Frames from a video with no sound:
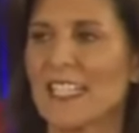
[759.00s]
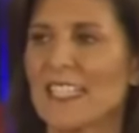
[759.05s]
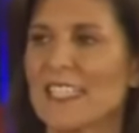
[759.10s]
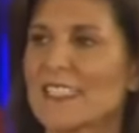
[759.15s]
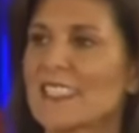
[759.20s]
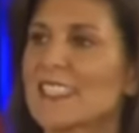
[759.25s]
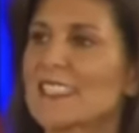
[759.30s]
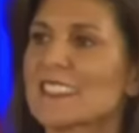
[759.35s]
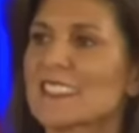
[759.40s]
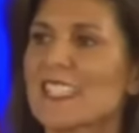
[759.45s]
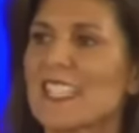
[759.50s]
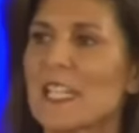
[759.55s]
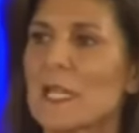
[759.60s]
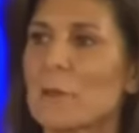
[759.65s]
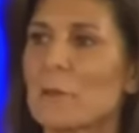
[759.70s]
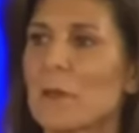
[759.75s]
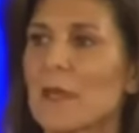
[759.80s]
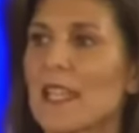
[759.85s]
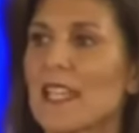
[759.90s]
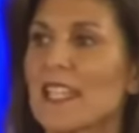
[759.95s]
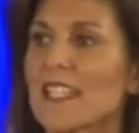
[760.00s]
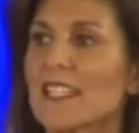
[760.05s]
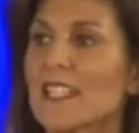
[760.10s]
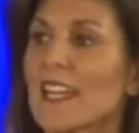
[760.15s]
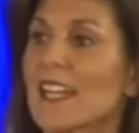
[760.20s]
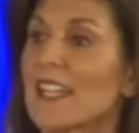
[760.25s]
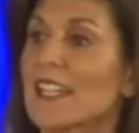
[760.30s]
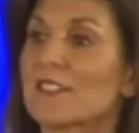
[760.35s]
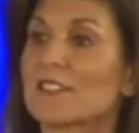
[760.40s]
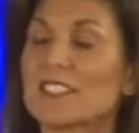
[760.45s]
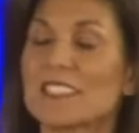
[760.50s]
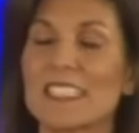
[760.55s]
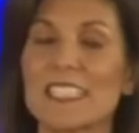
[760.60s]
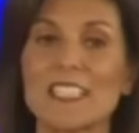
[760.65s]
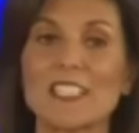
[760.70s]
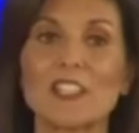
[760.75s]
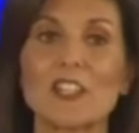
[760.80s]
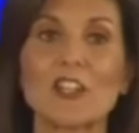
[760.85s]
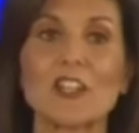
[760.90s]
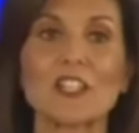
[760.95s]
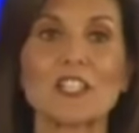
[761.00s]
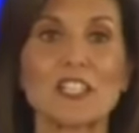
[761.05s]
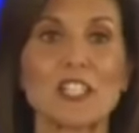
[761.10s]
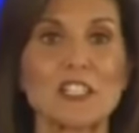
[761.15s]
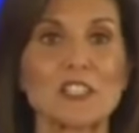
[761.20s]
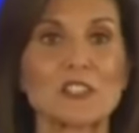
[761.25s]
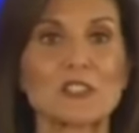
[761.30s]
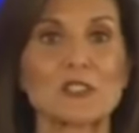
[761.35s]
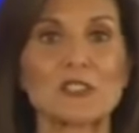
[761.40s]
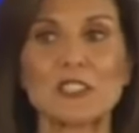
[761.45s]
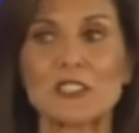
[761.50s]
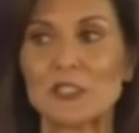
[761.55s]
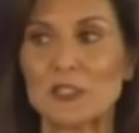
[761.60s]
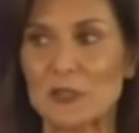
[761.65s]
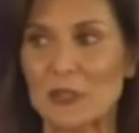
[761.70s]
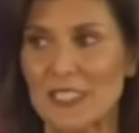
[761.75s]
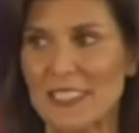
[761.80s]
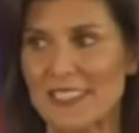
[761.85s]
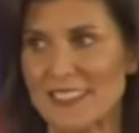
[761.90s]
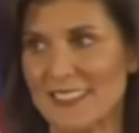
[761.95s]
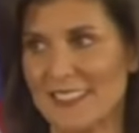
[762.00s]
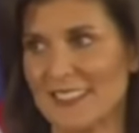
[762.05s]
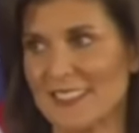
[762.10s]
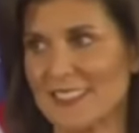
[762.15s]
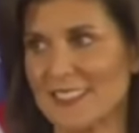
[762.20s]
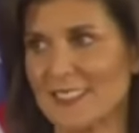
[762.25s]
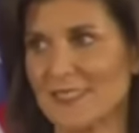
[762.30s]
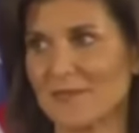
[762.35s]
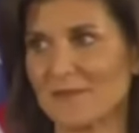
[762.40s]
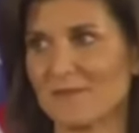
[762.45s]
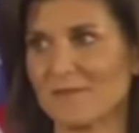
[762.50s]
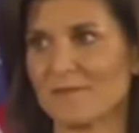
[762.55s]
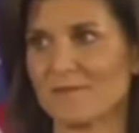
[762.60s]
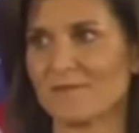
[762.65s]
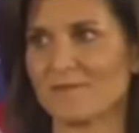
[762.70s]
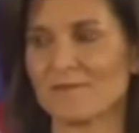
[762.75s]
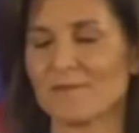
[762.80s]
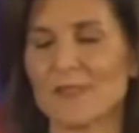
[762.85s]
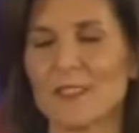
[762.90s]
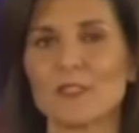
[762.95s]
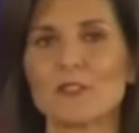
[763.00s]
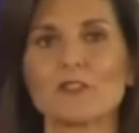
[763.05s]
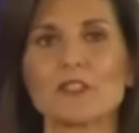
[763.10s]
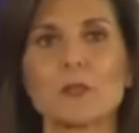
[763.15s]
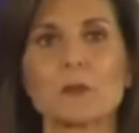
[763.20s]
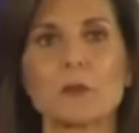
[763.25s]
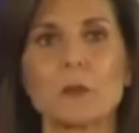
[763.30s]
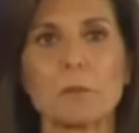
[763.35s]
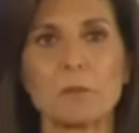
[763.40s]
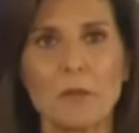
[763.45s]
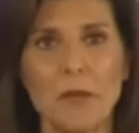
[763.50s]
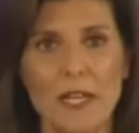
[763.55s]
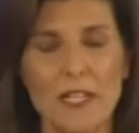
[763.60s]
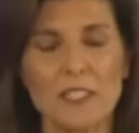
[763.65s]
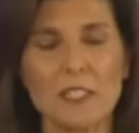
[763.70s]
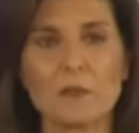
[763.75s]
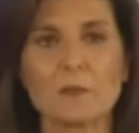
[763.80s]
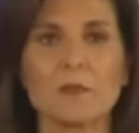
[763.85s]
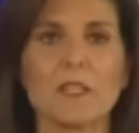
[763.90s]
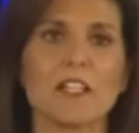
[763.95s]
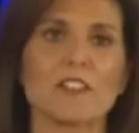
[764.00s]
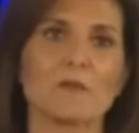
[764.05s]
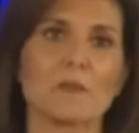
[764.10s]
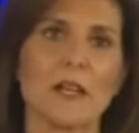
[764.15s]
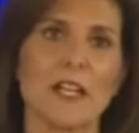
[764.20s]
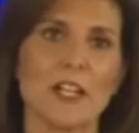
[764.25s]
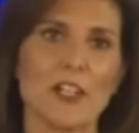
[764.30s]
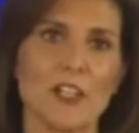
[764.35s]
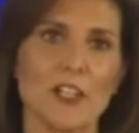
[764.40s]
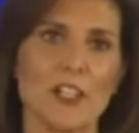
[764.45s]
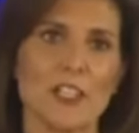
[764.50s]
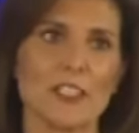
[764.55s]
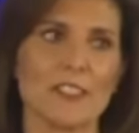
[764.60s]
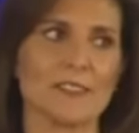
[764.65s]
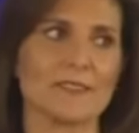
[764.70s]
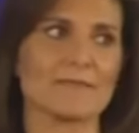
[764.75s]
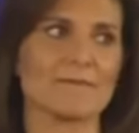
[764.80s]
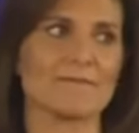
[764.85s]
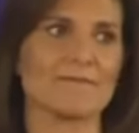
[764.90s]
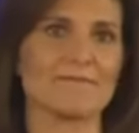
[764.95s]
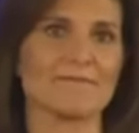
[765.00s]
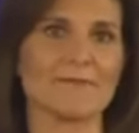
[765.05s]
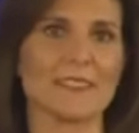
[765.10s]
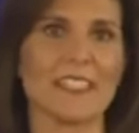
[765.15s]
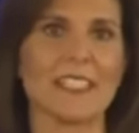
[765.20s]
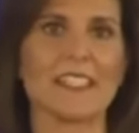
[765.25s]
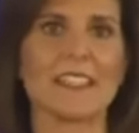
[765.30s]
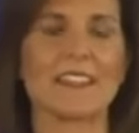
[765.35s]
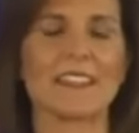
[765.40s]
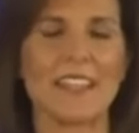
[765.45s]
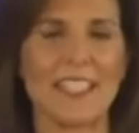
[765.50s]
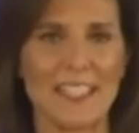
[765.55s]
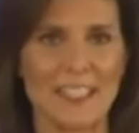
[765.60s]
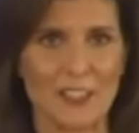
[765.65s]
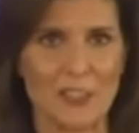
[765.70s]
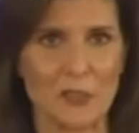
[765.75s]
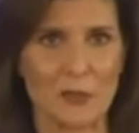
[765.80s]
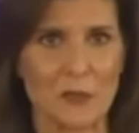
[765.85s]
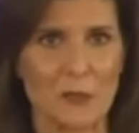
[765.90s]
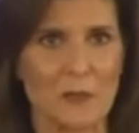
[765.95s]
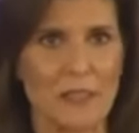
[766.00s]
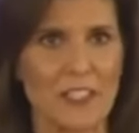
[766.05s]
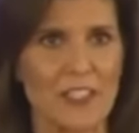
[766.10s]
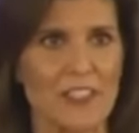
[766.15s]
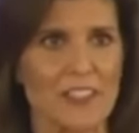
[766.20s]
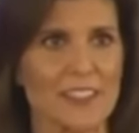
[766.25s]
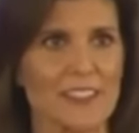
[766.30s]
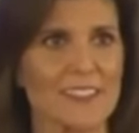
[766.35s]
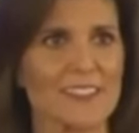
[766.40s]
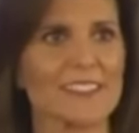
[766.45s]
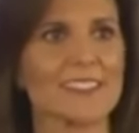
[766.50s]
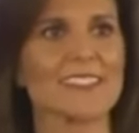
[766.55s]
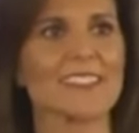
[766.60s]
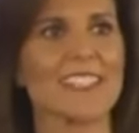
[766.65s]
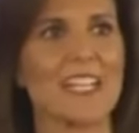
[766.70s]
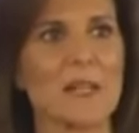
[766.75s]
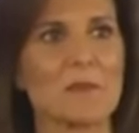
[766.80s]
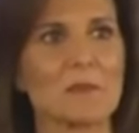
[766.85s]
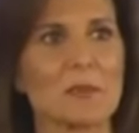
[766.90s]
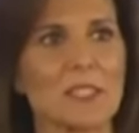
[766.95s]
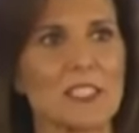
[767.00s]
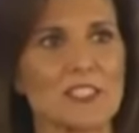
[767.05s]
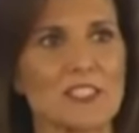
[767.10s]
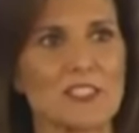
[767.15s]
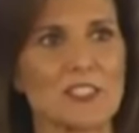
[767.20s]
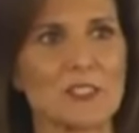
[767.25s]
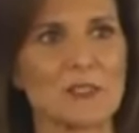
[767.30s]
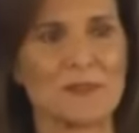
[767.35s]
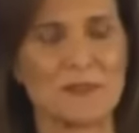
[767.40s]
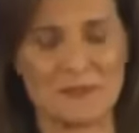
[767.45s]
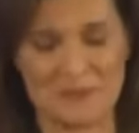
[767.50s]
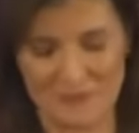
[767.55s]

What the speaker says: In this campaign, I have seen our country's greatness. From the bottom of my heart, thank you, America. God bless you.